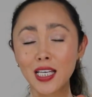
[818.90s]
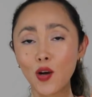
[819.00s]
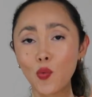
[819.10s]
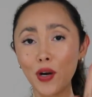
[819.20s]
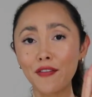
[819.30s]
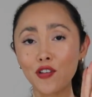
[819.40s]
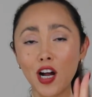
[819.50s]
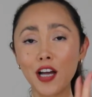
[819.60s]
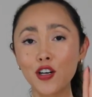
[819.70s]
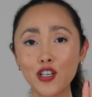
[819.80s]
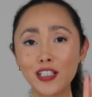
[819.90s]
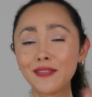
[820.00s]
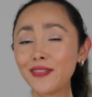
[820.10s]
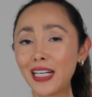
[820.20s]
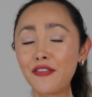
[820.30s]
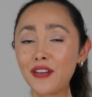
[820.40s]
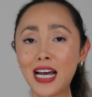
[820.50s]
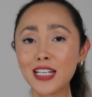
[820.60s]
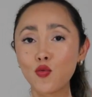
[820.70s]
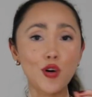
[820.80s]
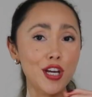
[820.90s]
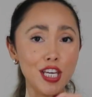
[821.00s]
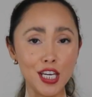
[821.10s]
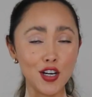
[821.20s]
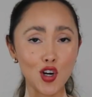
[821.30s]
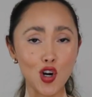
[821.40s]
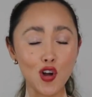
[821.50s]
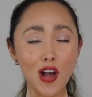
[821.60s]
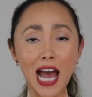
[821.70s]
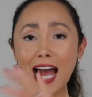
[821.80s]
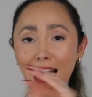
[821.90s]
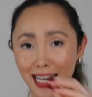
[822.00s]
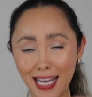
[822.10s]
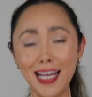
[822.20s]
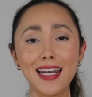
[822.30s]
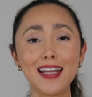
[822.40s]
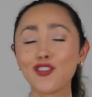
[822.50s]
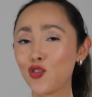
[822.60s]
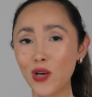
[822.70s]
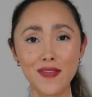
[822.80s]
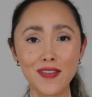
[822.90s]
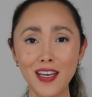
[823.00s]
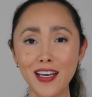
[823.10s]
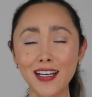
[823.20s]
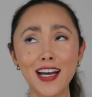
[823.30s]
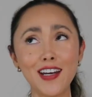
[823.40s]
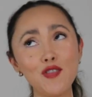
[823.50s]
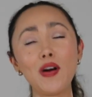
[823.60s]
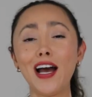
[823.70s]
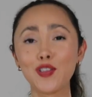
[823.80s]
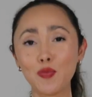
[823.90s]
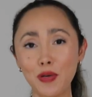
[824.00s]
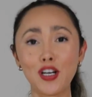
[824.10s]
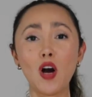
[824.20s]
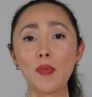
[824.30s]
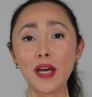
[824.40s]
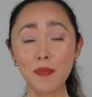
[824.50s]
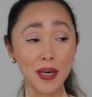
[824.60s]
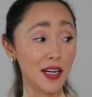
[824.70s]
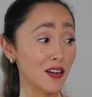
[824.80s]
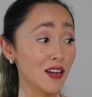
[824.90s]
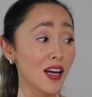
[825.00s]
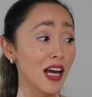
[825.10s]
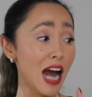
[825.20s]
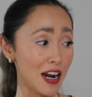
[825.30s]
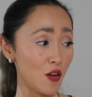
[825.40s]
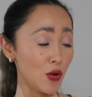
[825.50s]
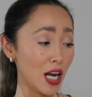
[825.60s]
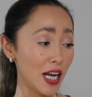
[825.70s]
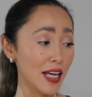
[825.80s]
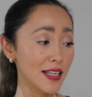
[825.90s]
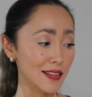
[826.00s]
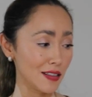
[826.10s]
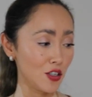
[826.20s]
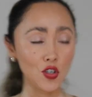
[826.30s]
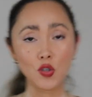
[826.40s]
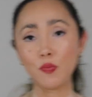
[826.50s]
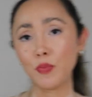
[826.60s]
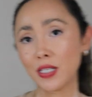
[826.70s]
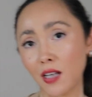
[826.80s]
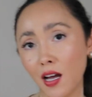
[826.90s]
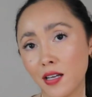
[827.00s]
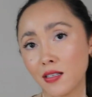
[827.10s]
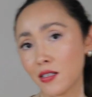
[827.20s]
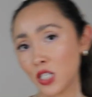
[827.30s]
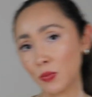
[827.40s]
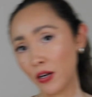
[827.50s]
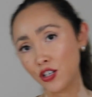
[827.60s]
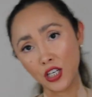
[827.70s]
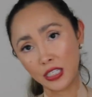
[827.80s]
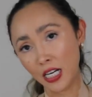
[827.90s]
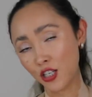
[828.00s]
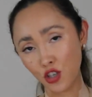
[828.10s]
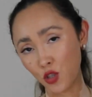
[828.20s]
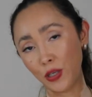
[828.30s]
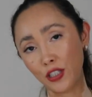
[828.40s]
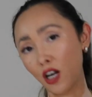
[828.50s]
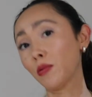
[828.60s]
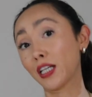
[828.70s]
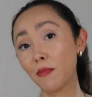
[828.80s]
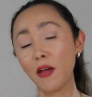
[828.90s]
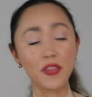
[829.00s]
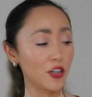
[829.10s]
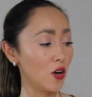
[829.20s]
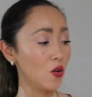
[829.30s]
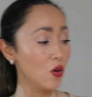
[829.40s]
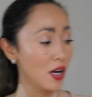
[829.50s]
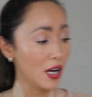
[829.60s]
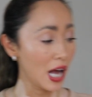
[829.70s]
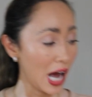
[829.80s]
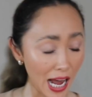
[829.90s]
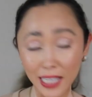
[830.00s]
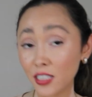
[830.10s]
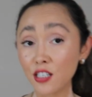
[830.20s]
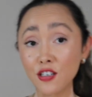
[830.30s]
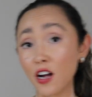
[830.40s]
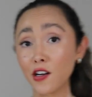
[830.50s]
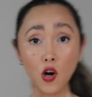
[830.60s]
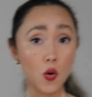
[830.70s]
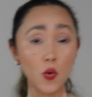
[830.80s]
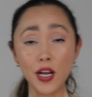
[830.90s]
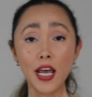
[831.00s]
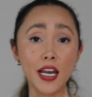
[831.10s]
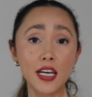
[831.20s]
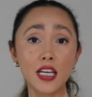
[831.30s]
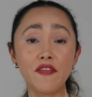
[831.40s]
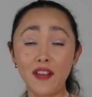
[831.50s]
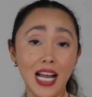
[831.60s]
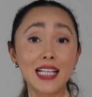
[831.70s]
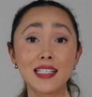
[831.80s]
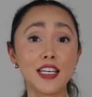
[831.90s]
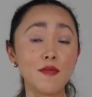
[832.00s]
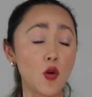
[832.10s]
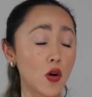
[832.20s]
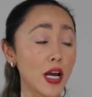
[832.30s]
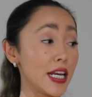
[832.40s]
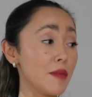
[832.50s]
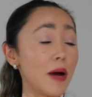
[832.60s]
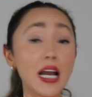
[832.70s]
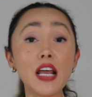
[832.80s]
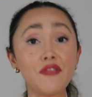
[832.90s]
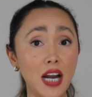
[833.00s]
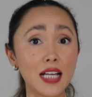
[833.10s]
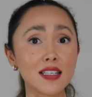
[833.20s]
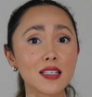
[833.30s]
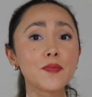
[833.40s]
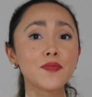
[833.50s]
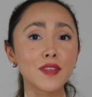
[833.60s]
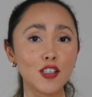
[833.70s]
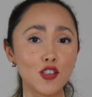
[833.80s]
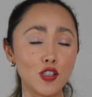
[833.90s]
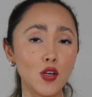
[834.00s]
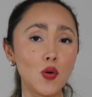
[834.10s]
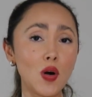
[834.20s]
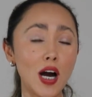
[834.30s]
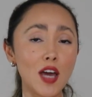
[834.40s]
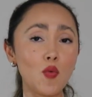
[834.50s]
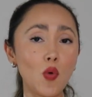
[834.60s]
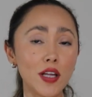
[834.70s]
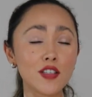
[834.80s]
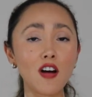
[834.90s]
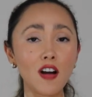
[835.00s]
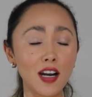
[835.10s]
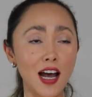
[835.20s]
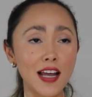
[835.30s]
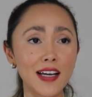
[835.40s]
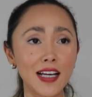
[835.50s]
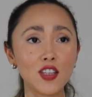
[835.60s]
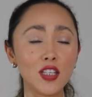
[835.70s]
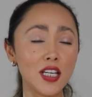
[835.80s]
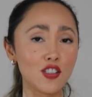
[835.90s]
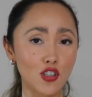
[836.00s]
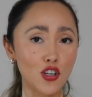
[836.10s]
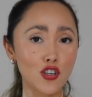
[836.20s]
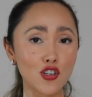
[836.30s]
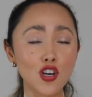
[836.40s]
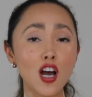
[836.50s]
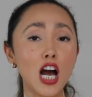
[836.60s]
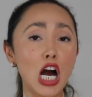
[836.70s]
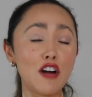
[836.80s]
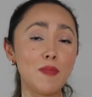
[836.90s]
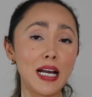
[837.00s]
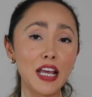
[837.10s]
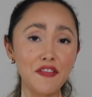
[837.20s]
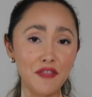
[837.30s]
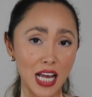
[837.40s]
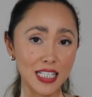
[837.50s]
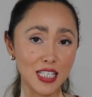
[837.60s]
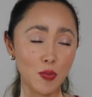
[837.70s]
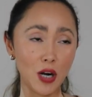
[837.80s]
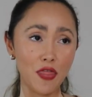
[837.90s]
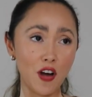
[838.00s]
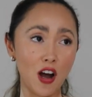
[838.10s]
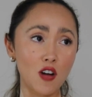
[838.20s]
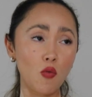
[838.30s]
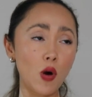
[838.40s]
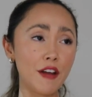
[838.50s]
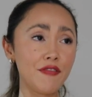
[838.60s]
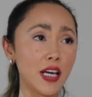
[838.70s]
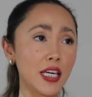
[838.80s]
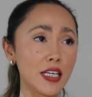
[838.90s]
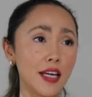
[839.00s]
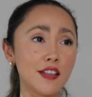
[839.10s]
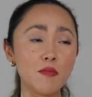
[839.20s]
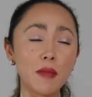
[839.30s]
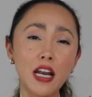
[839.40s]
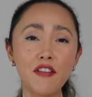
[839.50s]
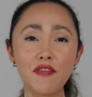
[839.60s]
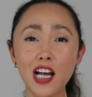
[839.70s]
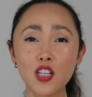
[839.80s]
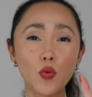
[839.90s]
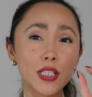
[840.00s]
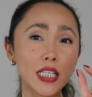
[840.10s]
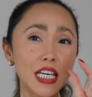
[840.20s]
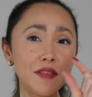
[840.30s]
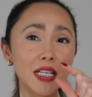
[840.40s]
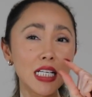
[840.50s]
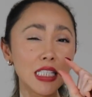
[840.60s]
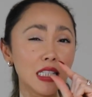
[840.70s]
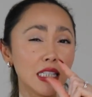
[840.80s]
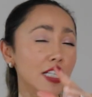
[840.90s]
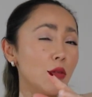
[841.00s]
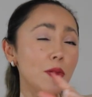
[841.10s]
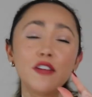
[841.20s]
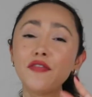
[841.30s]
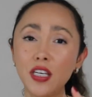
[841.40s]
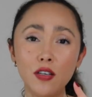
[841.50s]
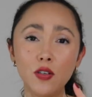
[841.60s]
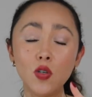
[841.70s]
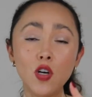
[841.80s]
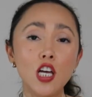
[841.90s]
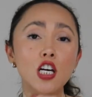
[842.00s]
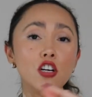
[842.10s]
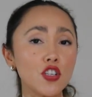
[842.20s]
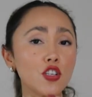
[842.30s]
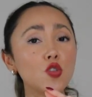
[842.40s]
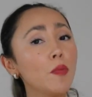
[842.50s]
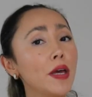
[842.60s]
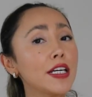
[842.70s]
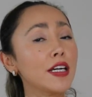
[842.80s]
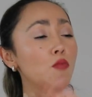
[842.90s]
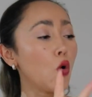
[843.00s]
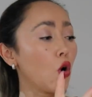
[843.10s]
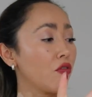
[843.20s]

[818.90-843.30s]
whenever I heard that ballet flats were here again trending, I knew I had to pick up a pair. And I realized, you know, besides these Mary Janes that I just picked up like a month ago, I did not own any flats anymore, any ballet flats. So I went online and did a search of ballet flats, but I thought, what if I can get some ballet flats with even a little bit of heel, just to make it more of